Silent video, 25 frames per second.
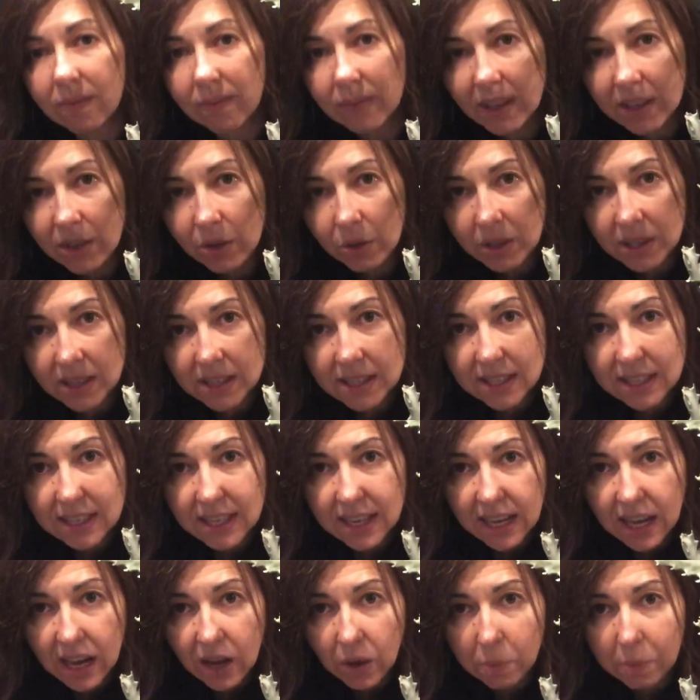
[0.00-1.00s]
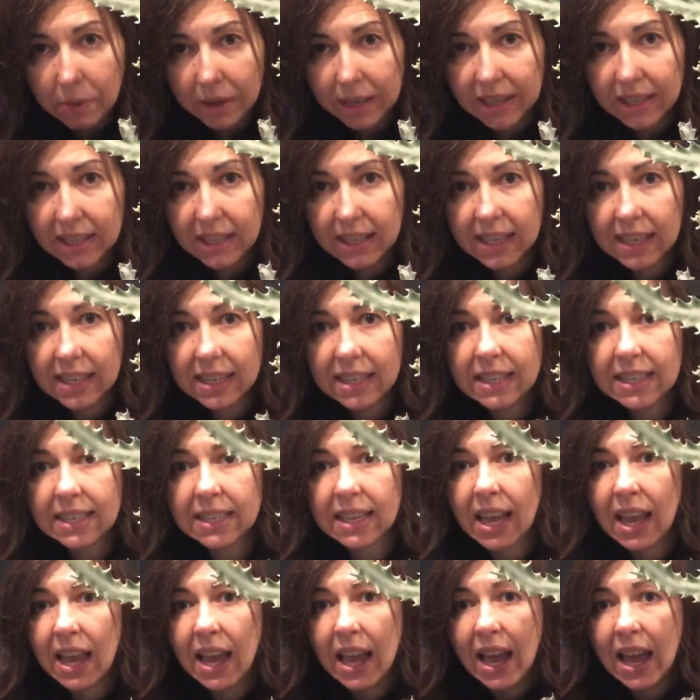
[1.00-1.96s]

You can see how big it is.